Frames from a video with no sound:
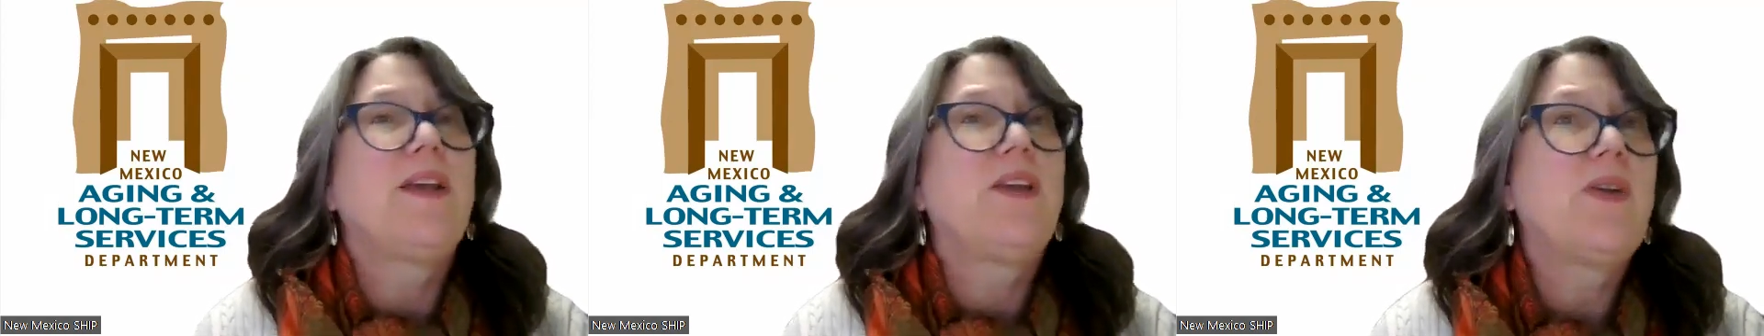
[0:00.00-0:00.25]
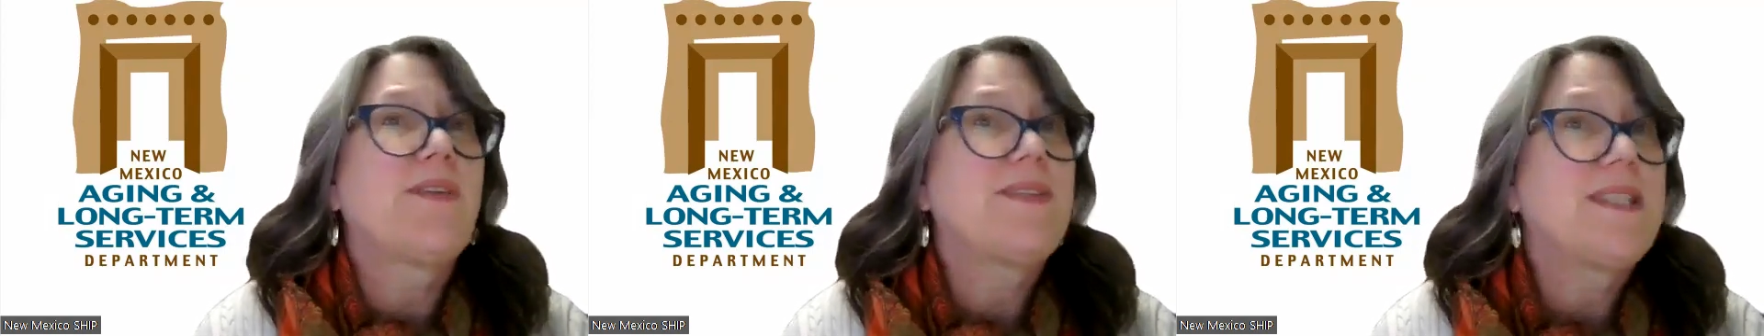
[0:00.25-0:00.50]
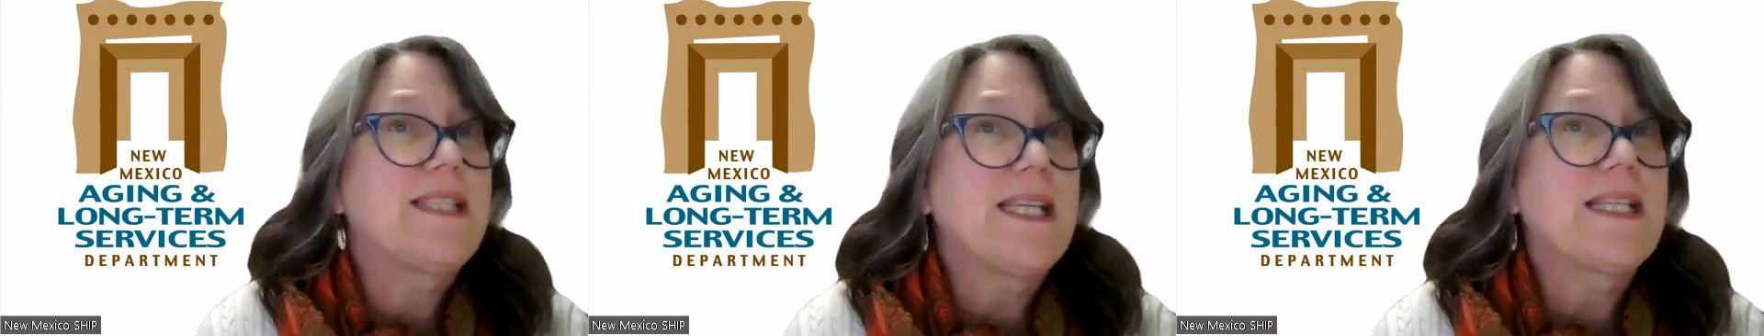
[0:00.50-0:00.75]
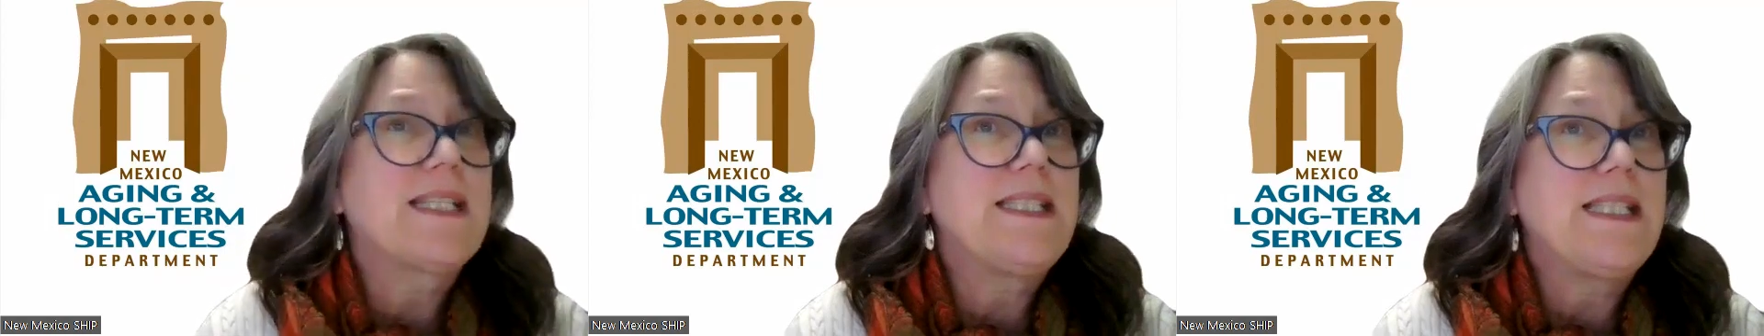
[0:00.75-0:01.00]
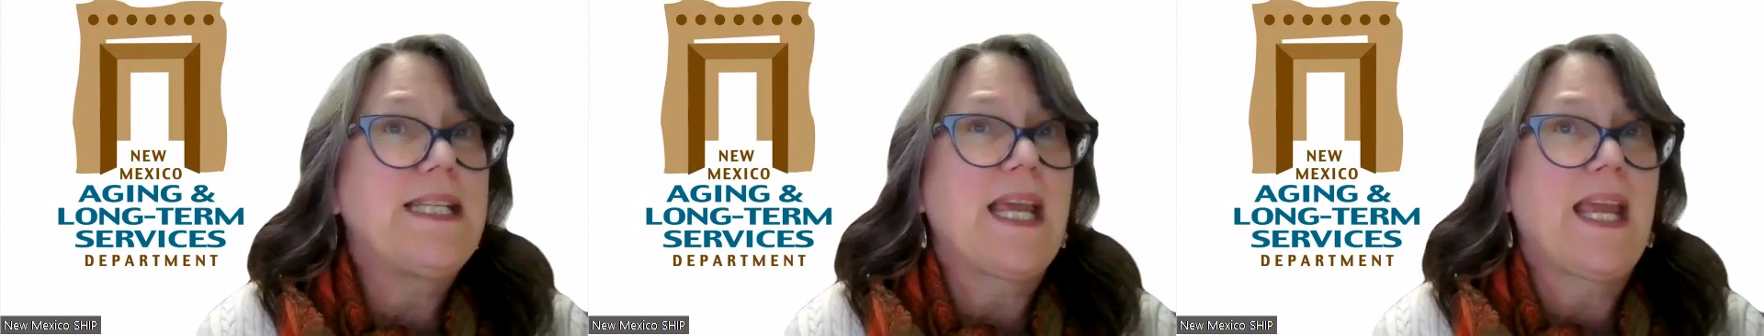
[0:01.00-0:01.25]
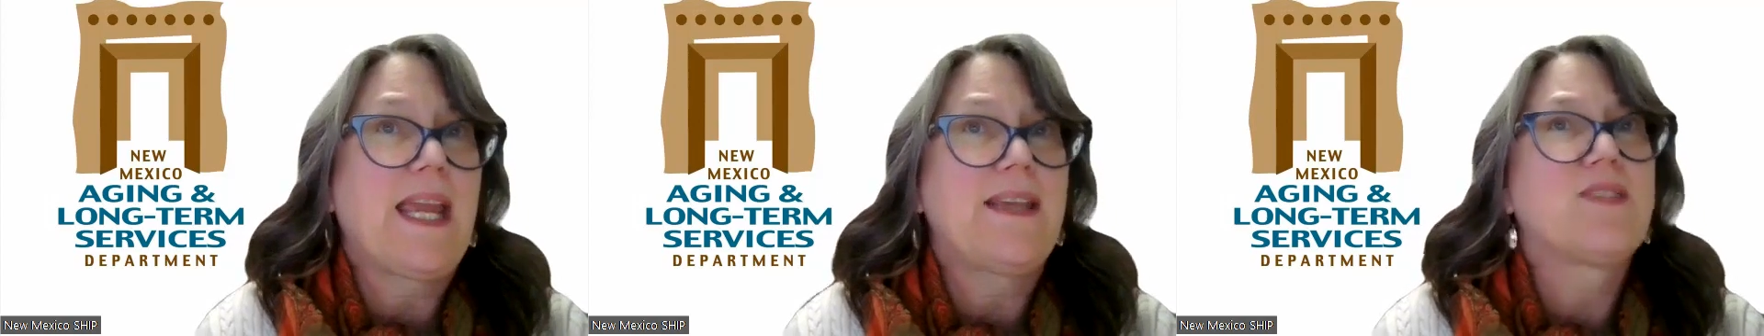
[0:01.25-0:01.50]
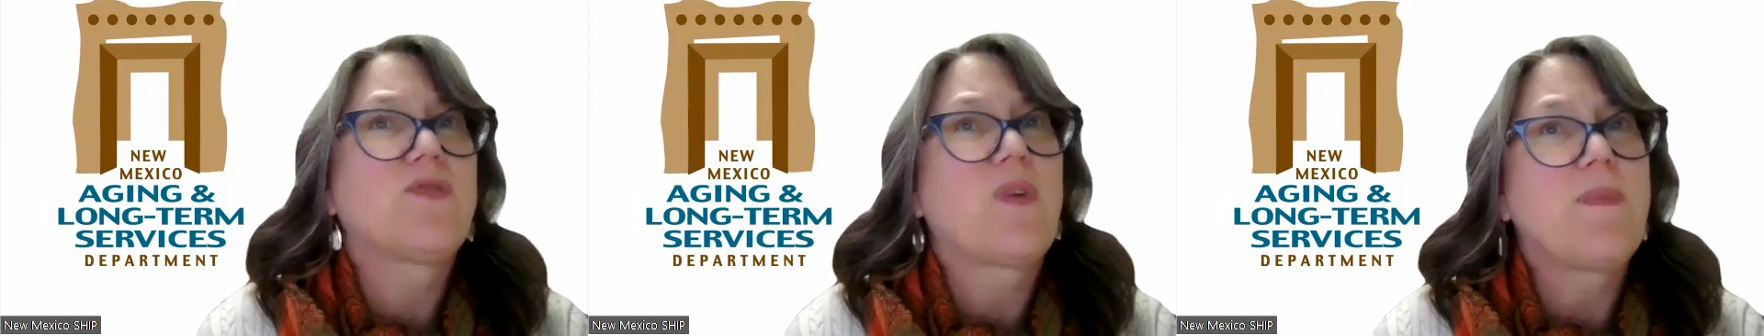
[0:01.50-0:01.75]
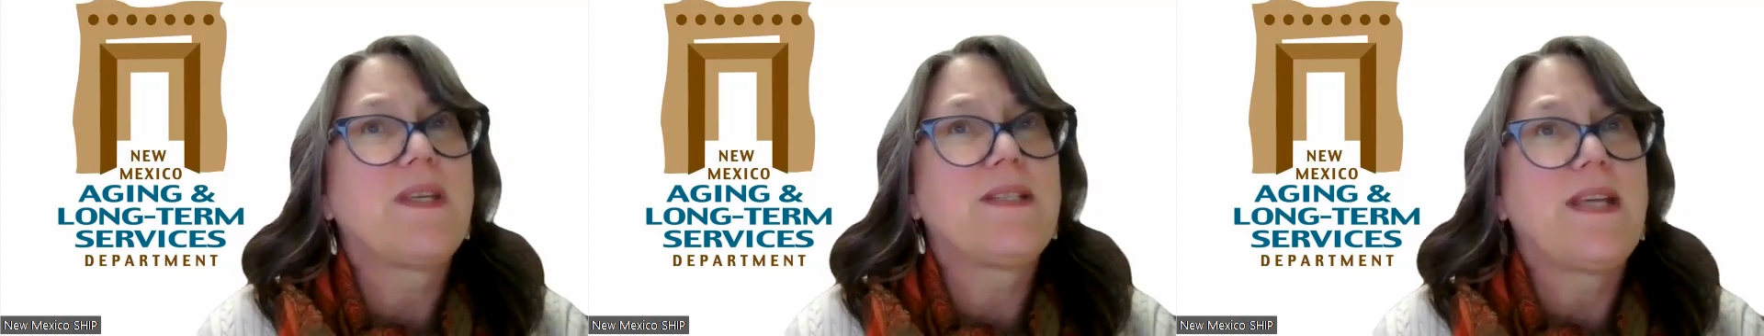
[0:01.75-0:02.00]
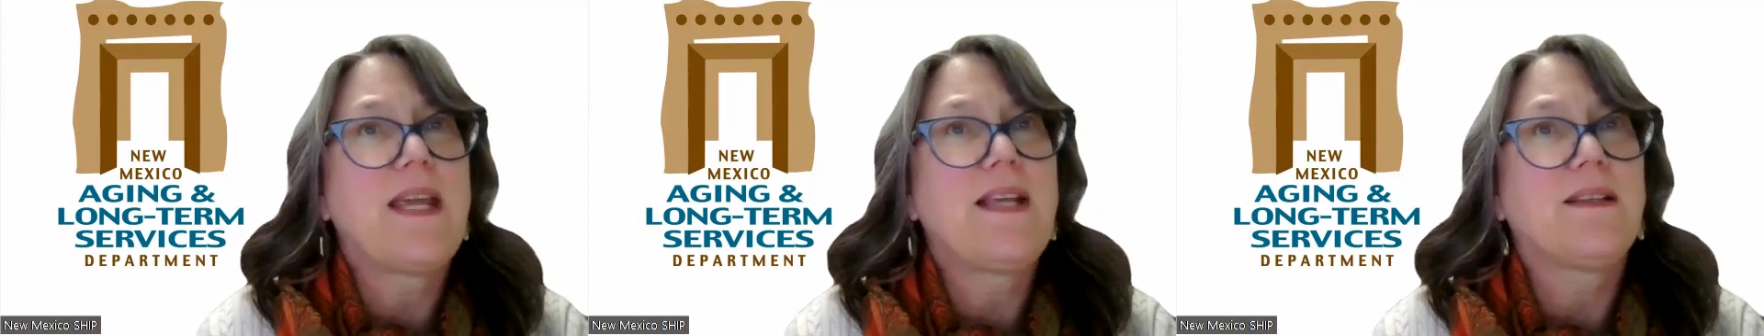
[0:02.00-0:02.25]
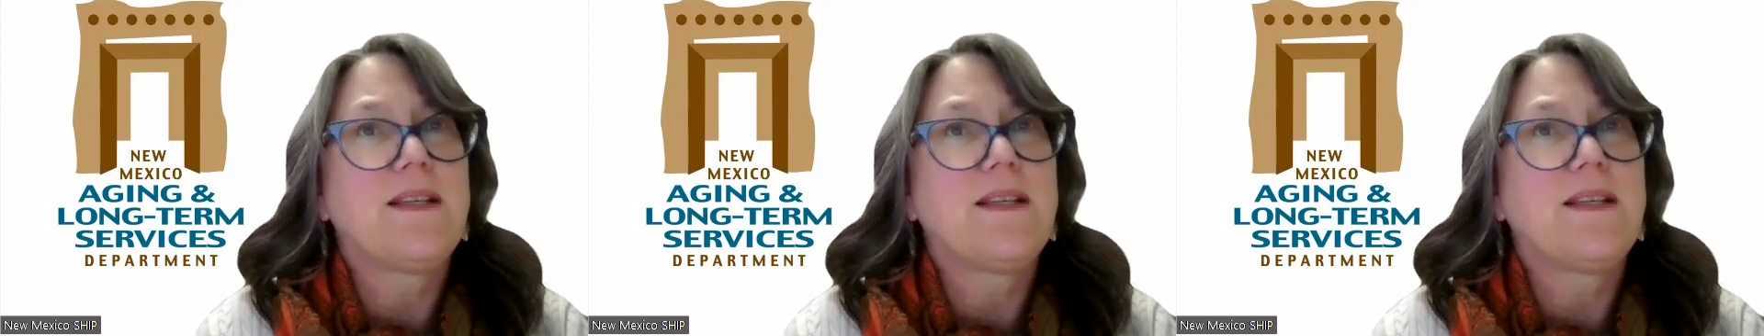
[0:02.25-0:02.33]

You have 60 days from the date